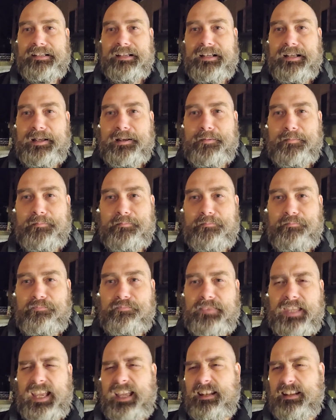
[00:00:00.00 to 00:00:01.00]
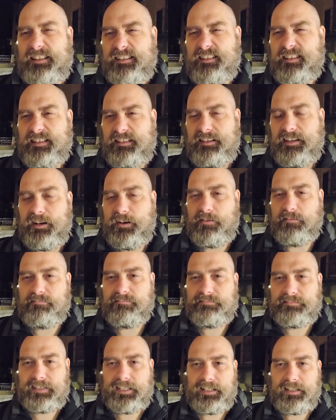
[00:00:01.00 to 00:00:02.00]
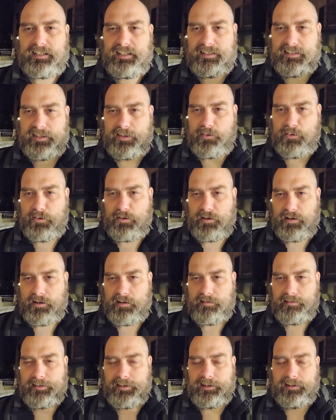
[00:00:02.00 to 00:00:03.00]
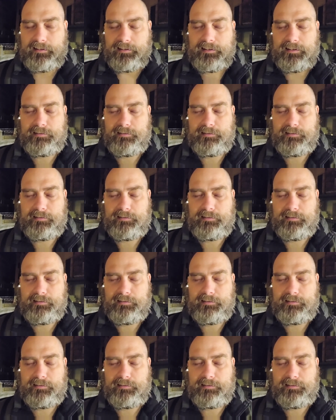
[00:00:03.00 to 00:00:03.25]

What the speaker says: And it's, you know, because of the whole heart thing,